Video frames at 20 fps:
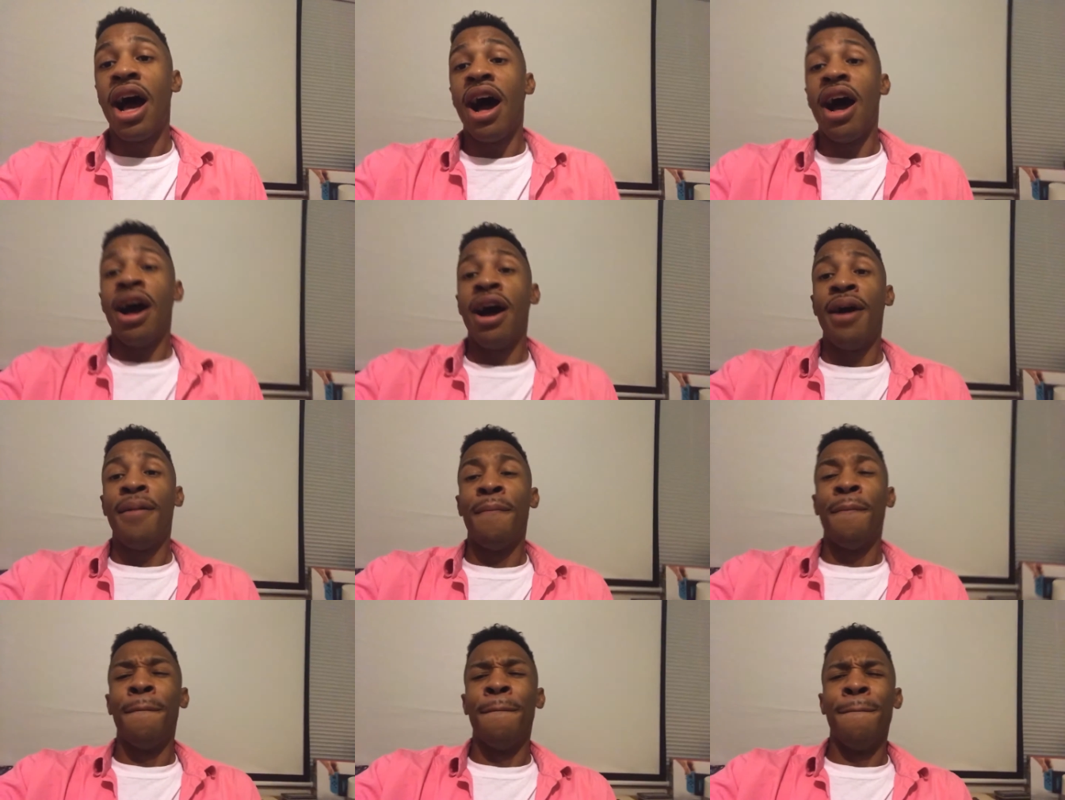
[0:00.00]

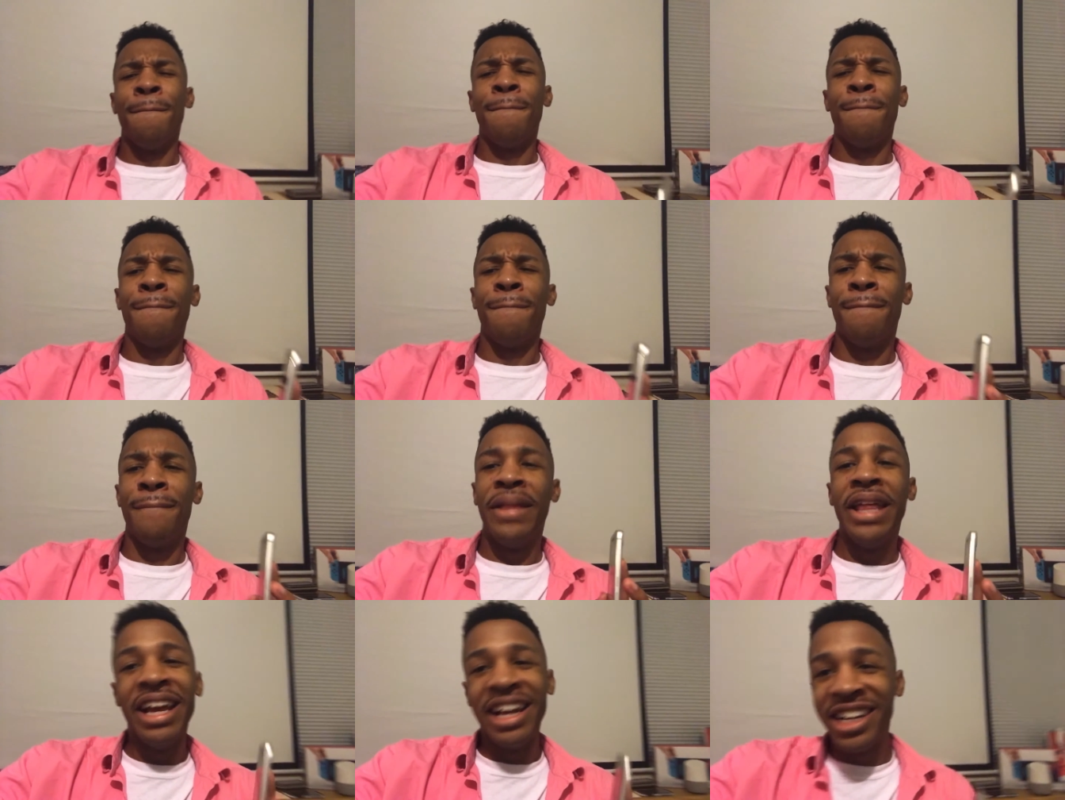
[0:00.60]

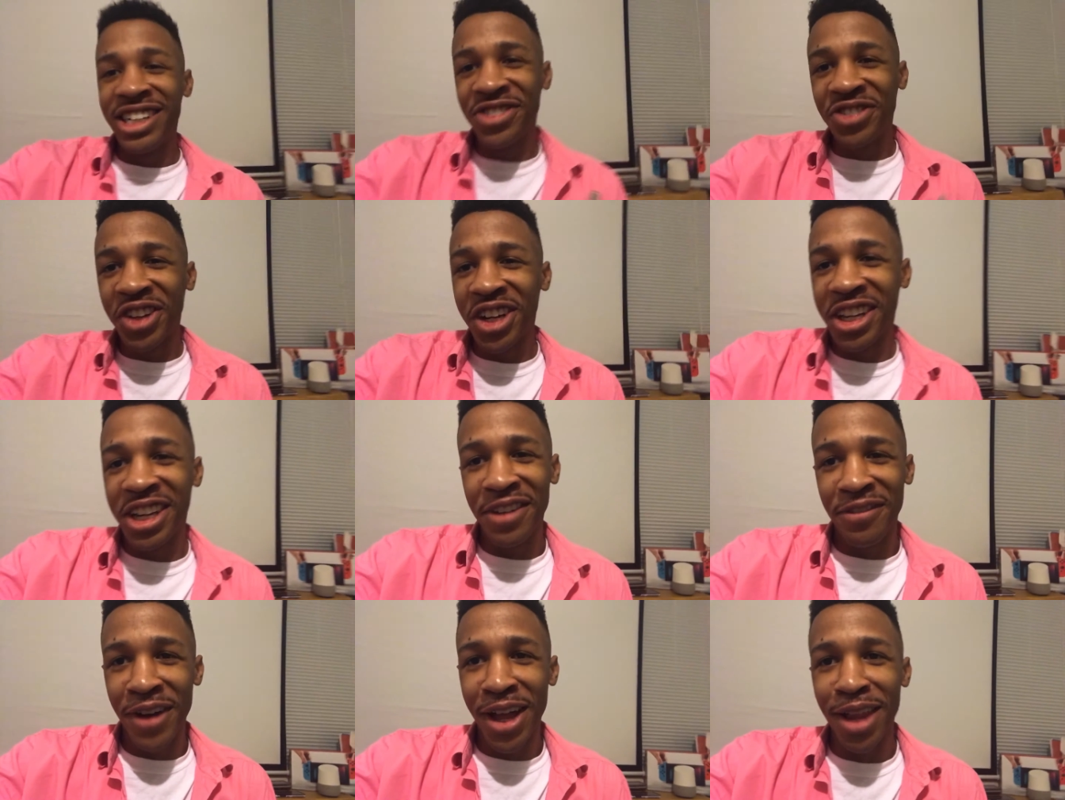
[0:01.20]
It is for
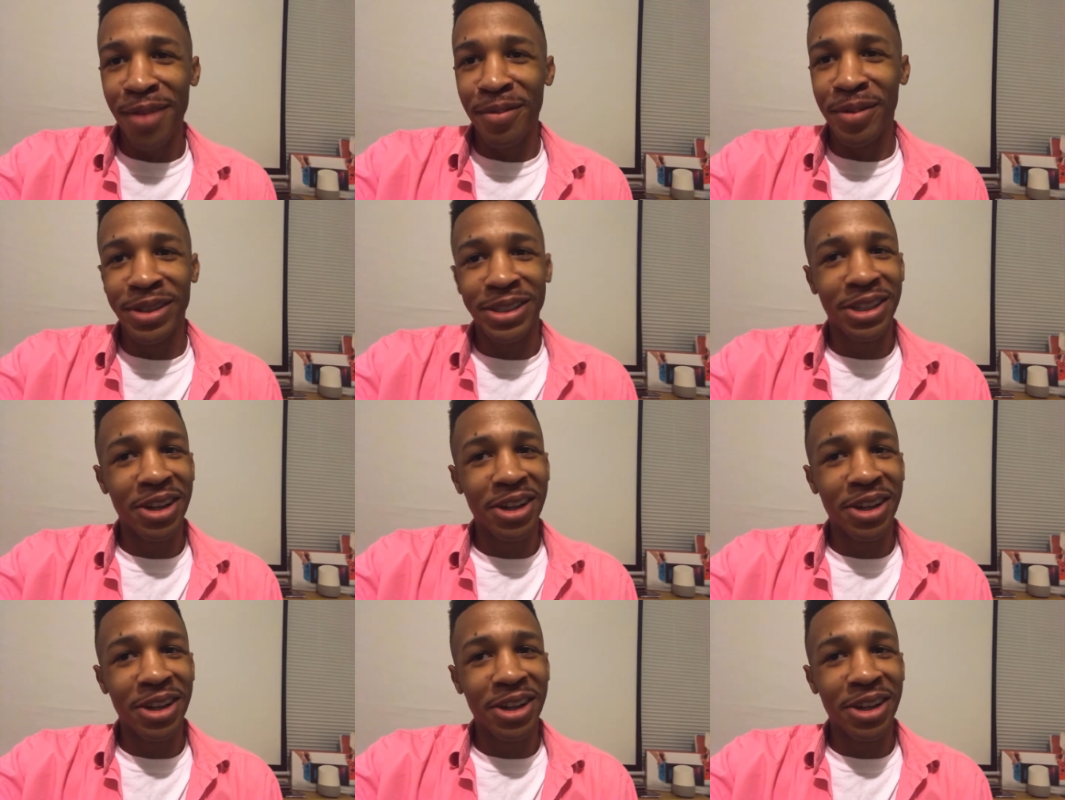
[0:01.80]
the developer.